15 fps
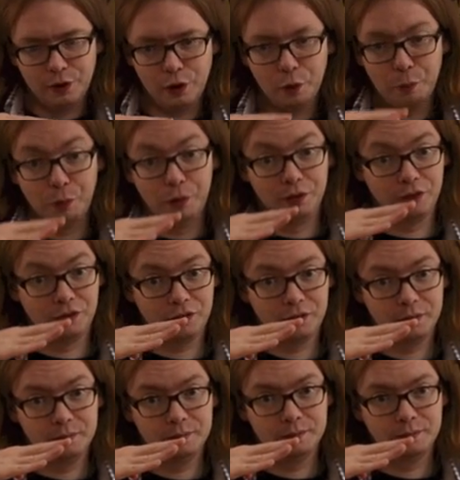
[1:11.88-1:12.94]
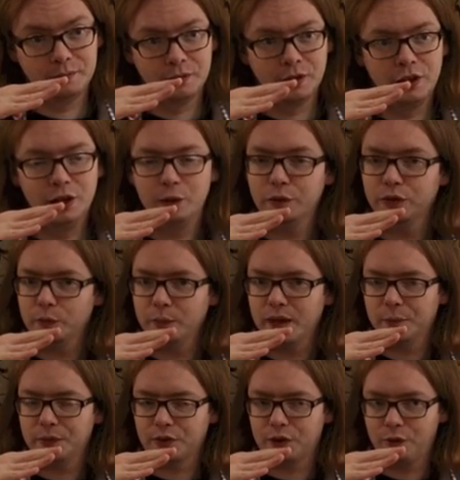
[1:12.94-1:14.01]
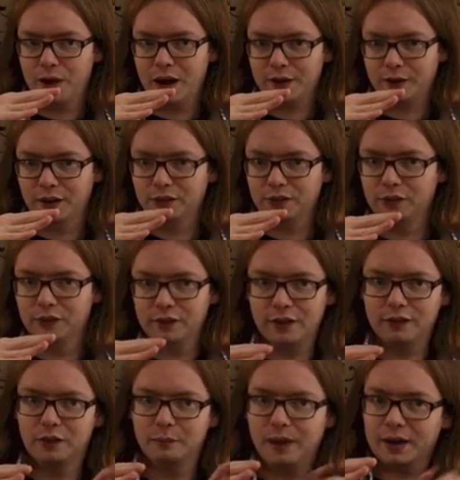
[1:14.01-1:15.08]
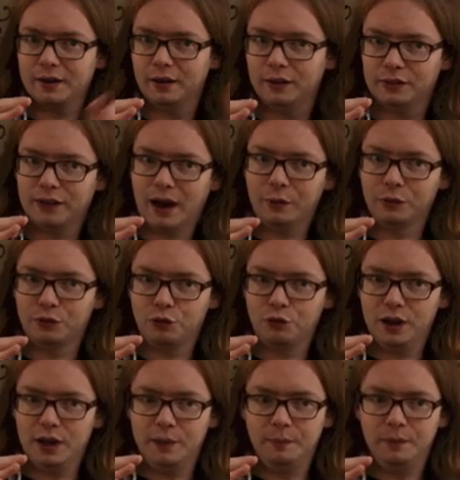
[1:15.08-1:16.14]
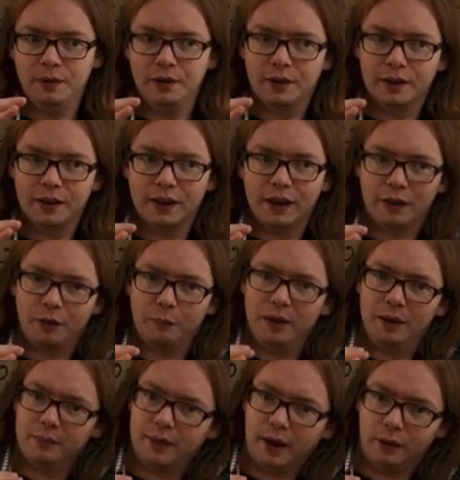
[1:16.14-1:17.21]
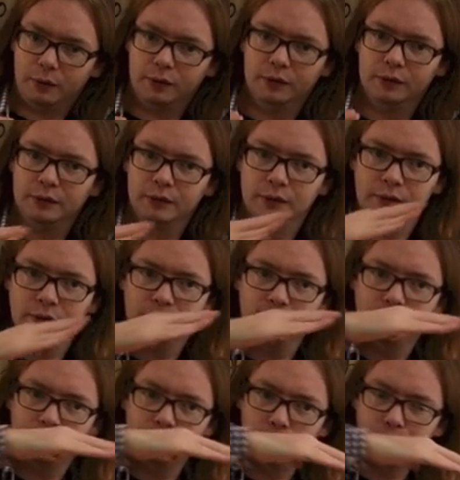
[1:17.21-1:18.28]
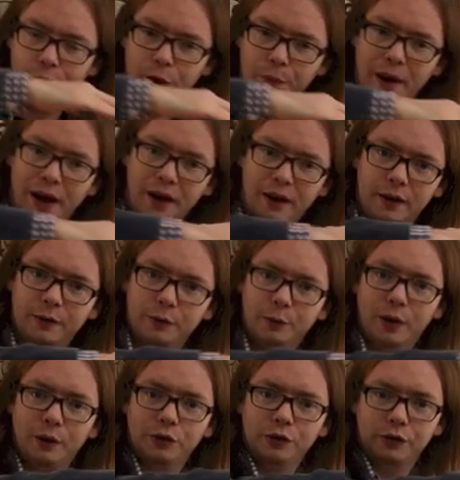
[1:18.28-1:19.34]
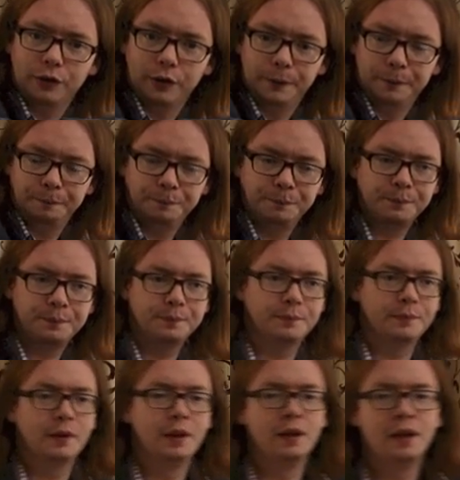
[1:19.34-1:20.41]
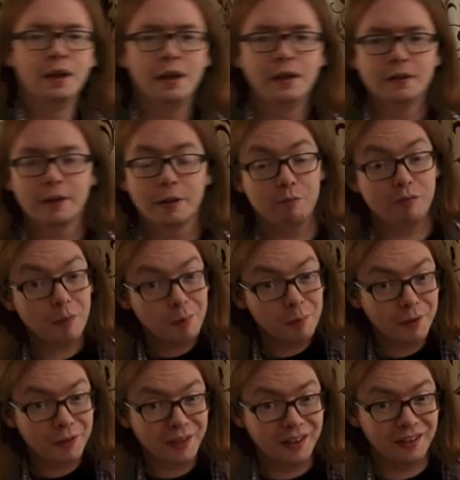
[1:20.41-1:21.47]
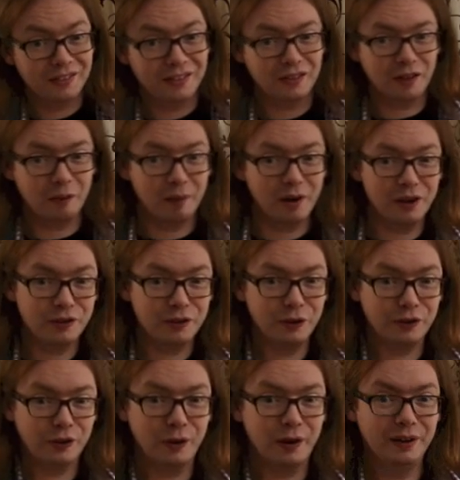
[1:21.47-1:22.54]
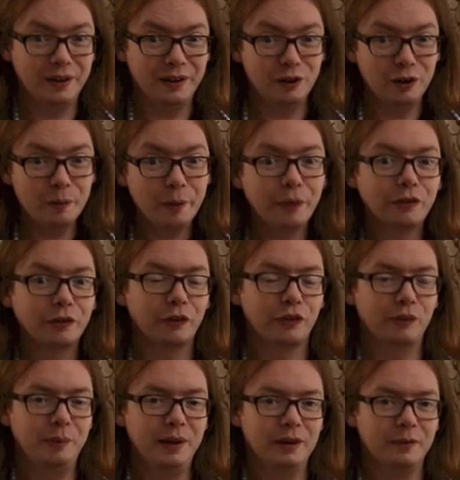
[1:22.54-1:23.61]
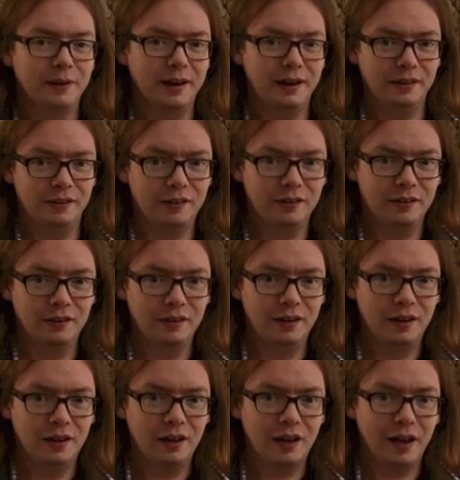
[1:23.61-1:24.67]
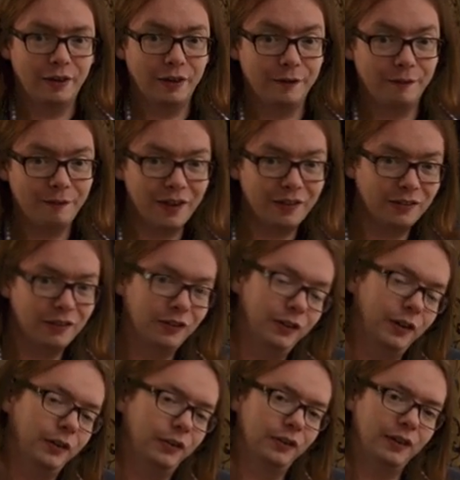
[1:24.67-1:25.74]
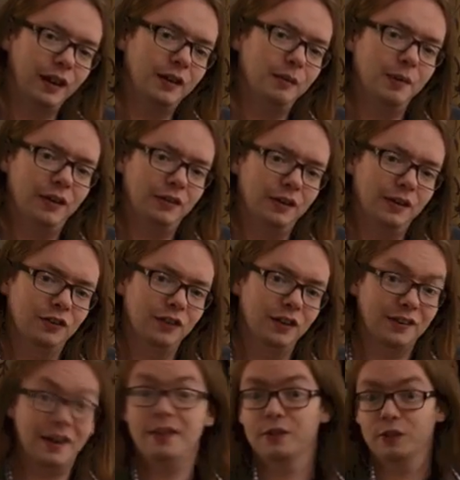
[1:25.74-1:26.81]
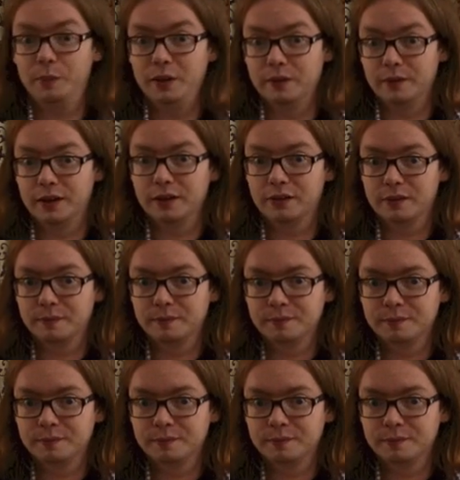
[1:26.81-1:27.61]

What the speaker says: upwards. You want to be able to correct this and say to the magnets downstream, kick the beam down, so it'll go back where it should do. Now the problem with this is the particles are going almost at the speed of light, and the fastest you can send a message is at the speed of light.